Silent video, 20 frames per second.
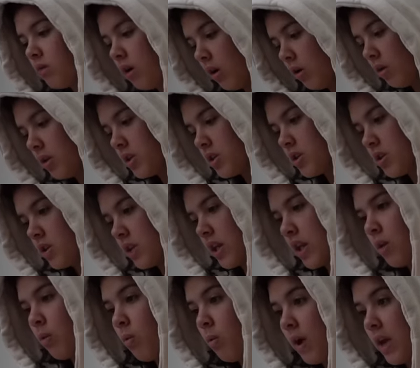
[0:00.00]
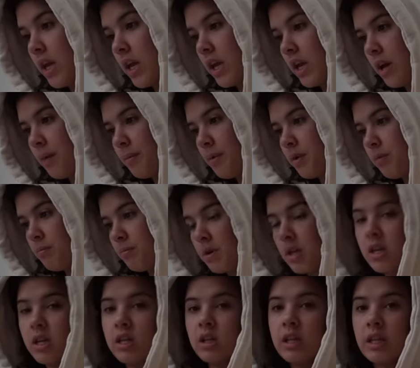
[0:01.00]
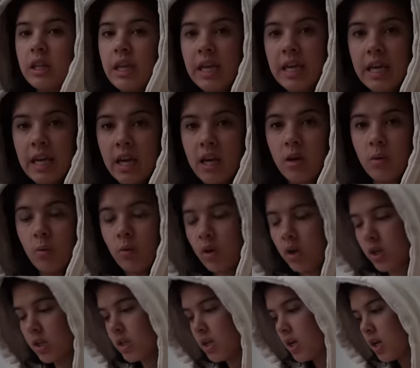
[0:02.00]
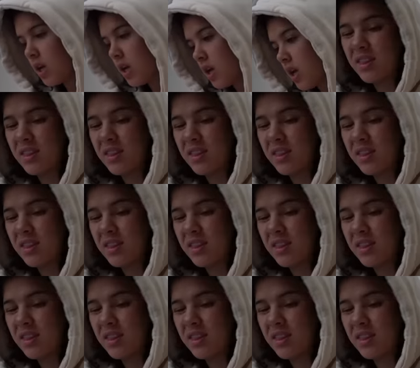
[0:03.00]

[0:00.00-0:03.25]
Always just like waking up and immediately like getting work done.